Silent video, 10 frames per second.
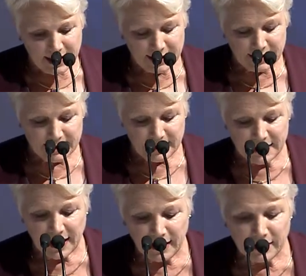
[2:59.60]
and
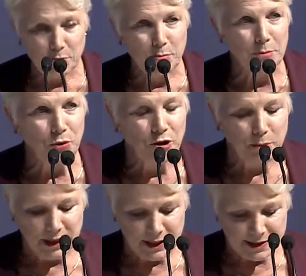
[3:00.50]
Italian member
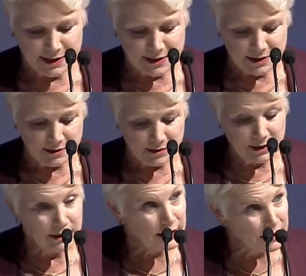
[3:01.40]
committees
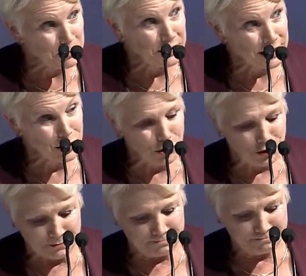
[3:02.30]
in
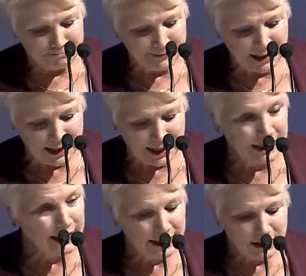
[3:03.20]
particular,
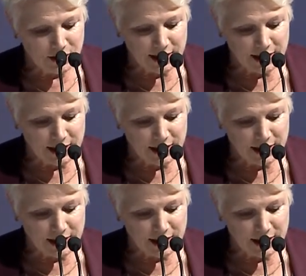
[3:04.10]
I'd like